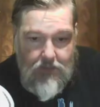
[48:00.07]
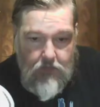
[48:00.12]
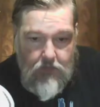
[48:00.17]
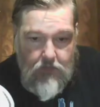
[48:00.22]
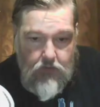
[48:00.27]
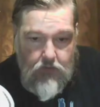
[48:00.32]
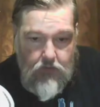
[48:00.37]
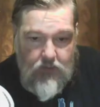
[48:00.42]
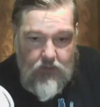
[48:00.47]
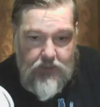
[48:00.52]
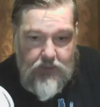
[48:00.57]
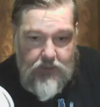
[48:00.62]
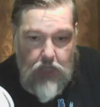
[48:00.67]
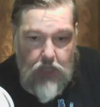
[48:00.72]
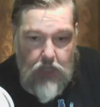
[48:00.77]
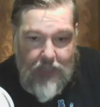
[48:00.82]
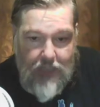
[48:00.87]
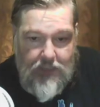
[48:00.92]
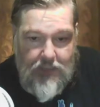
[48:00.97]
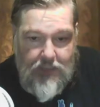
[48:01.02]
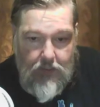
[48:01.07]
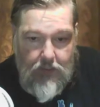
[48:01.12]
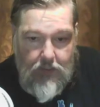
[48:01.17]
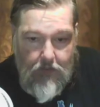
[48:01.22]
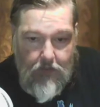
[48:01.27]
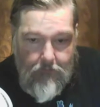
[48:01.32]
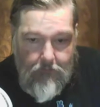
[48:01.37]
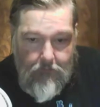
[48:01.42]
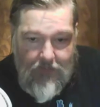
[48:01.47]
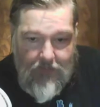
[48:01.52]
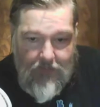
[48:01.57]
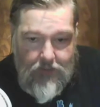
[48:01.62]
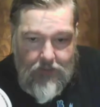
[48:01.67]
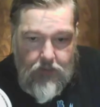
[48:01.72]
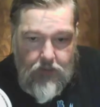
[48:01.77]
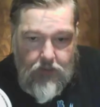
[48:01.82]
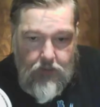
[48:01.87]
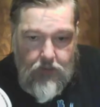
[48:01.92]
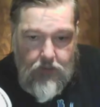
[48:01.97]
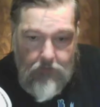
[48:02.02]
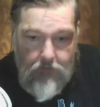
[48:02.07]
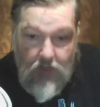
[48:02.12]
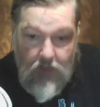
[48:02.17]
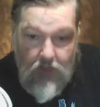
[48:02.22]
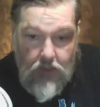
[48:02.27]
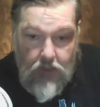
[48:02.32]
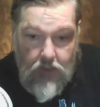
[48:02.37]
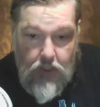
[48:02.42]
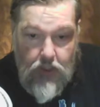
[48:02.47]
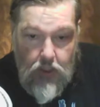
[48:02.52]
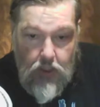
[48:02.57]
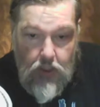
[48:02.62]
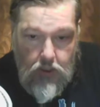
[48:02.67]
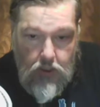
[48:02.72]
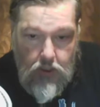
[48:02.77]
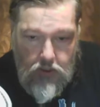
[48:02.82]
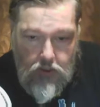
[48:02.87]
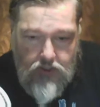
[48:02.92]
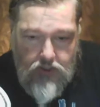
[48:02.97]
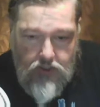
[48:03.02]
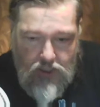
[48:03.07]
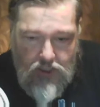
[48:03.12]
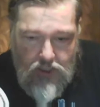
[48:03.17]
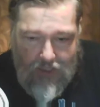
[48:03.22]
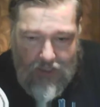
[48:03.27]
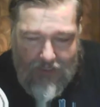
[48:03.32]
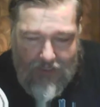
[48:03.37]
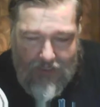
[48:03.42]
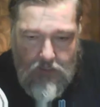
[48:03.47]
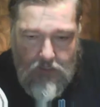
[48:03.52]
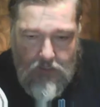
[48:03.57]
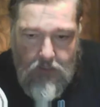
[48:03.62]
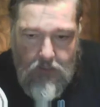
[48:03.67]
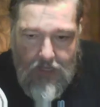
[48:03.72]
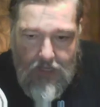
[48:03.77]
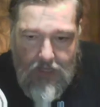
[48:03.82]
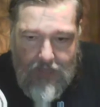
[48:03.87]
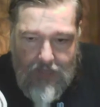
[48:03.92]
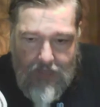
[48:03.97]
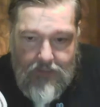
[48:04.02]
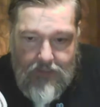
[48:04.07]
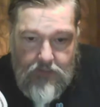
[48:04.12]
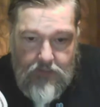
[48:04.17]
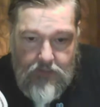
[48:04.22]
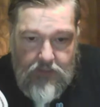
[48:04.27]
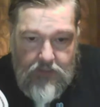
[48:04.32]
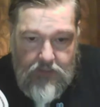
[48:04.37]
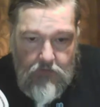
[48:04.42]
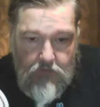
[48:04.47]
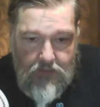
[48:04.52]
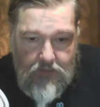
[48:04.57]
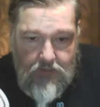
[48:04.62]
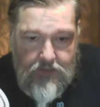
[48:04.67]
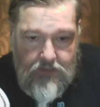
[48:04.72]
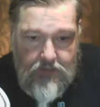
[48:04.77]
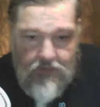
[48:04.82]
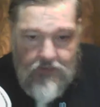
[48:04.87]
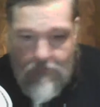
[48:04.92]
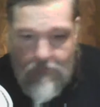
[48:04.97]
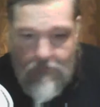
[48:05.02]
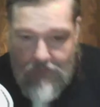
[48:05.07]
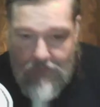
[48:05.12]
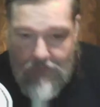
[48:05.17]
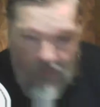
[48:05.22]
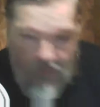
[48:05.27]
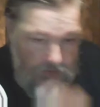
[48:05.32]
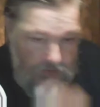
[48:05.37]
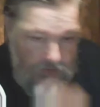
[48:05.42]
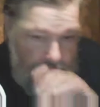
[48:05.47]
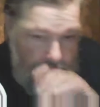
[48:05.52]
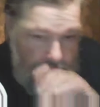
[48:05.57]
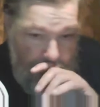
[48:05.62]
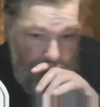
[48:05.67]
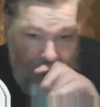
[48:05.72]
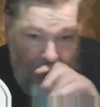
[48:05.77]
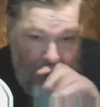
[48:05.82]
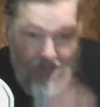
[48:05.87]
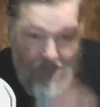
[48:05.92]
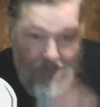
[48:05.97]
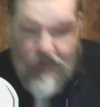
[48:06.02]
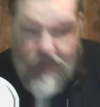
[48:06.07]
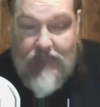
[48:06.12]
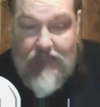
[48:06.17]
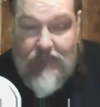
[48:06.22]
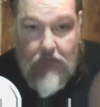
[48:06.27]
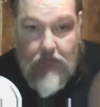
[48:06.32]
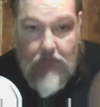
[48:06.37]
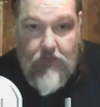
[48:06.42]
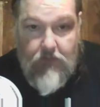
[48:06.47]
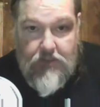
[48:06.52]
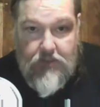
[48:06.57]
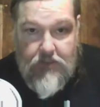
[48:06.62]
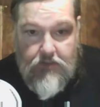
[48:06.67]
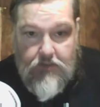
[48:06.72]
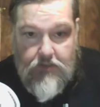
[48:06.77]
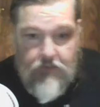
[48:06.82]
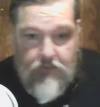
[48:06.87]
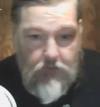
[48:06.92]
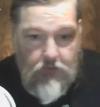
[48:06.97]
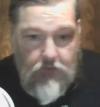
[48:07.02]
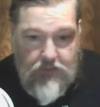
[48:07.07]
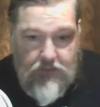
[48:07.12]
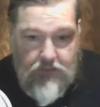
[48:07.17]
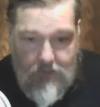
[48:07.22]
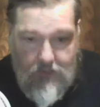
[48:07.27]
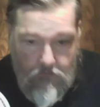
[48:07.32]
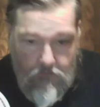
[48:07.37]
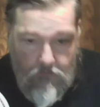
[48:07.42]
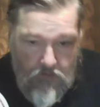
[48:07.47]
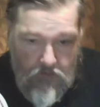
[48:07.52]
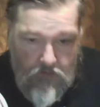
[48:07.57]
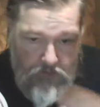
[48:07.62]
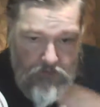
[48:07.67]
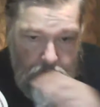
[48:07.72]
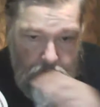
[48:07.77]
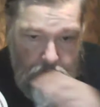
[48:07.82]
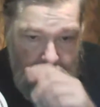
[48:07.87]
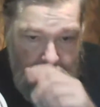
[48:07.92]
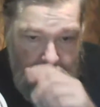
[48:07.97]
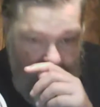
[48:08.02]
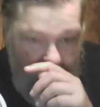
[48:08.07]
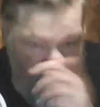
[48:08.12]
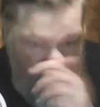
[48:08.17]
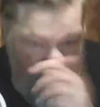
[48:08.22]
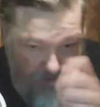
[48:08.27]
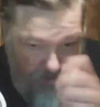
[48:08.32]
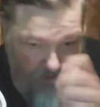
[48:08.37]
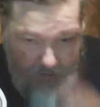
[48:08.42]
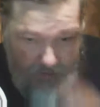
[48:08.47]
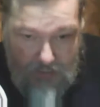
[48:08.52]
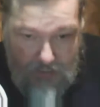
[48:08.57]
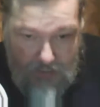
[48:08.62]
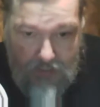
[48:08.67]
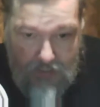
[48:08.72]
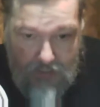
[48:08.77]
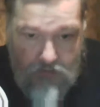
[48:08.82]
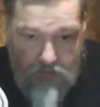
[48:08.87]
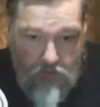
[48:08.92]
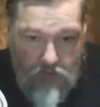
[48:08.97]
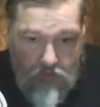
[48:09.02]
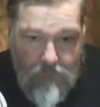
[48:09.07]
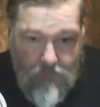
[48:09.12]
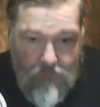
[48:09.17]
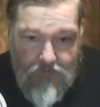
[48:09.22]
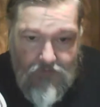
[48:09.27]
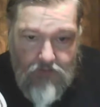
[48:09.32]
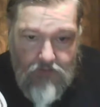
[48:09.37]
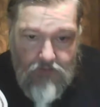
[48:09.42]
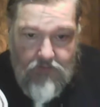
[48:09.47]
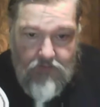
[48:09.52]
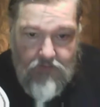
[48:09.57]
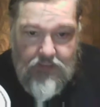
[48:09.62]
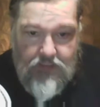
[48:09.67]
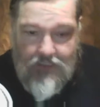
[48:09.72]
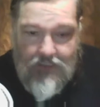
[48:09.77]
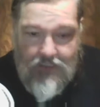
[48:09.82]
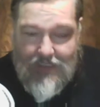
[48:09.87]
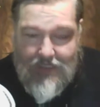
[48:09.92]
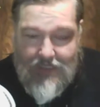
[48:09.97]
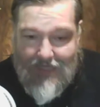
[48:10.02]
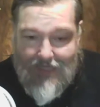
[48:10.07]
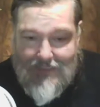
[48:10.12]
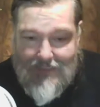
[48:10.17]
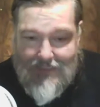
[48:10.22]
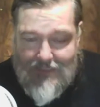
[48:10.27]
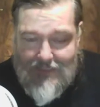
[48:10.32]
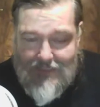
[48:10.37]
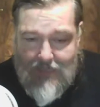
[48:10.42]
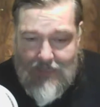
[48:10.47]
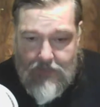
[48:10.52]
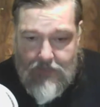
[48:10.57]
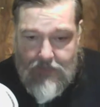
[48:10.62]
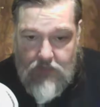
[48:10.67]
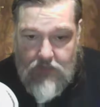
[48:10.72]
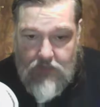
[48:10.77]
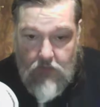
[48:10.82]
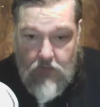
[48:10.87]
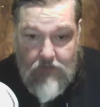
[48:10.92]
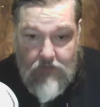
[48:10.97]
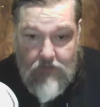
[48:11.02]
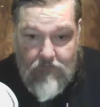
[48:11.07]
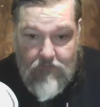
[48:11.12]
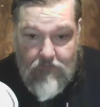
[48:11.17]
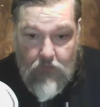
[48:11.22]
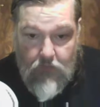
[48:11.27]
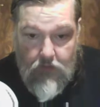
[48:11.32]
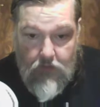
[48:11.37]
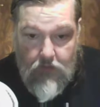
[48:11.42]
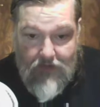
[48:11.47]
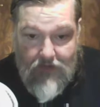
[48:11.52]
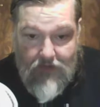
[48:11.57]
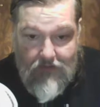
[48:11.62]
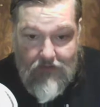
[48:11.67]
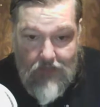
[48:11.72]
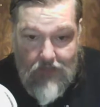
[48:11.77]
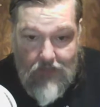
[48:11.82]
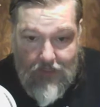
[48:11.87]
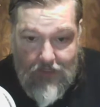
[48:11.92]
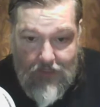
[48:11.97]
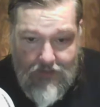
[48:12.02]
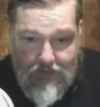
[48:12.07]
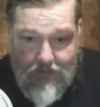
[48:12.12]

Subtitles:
Chris Cotta, Mark Herglick, and Kelsey Riggs. St. Clair's Regional Sports Networks will carry the University of Texas San Antonio and Florida Athletic.